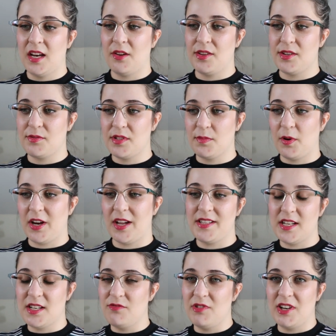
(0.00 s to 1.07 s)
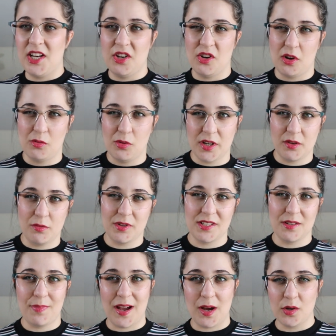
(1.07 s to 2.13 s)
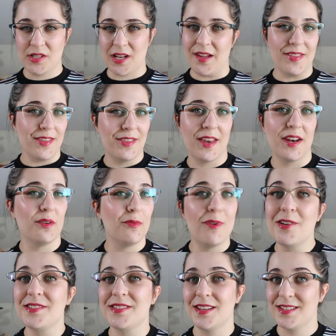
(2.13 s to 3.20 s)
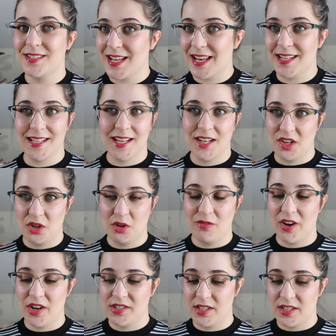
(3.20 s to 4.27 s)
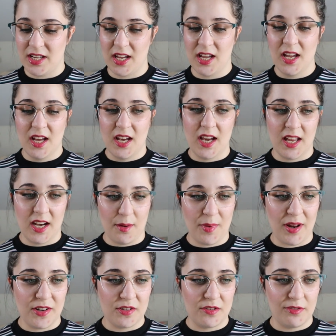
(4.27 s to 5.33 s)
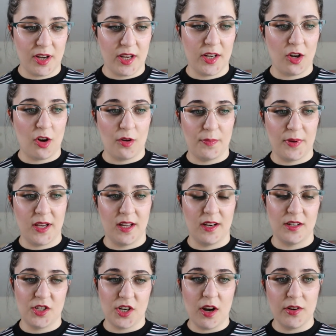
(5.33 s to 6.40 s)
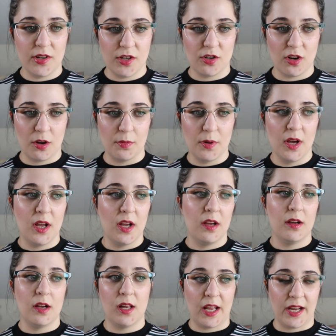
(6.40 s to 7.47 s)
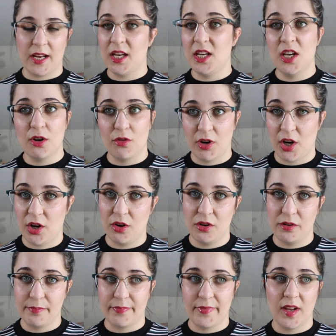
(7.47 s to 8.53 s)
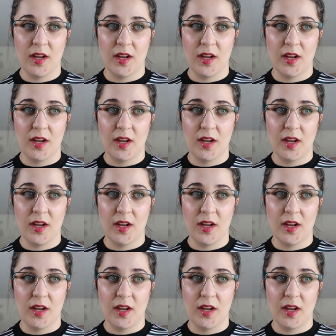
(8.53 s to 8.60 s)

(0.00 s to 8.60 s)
Now this was a book I didn't really know what it was about other than it was set in a university, and I managed to find a copy in a charity shop like a year ago,